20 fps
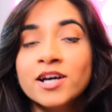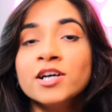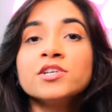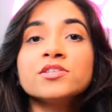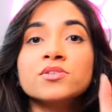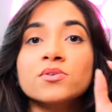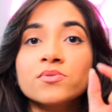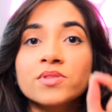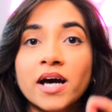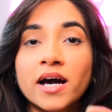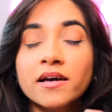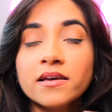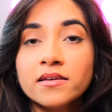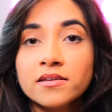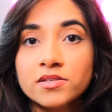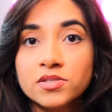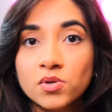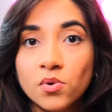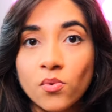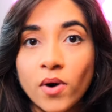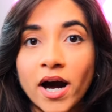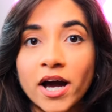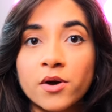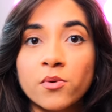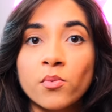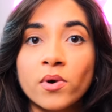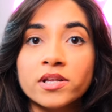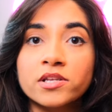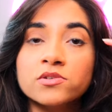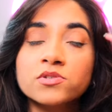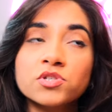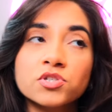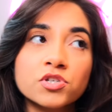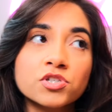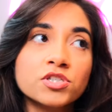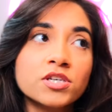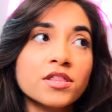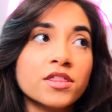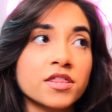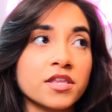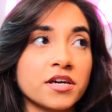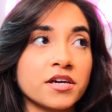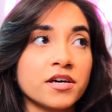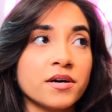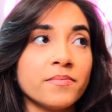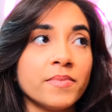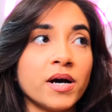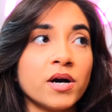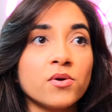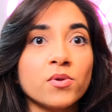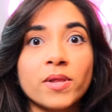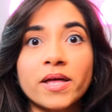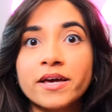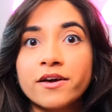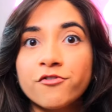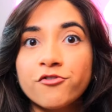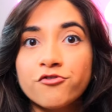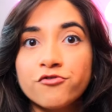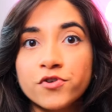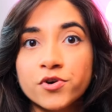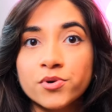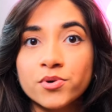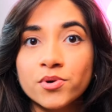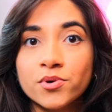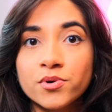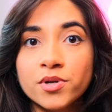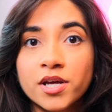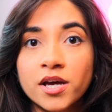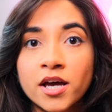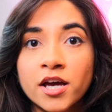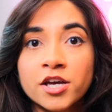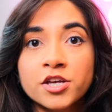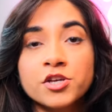So that is why when you start to think about like food,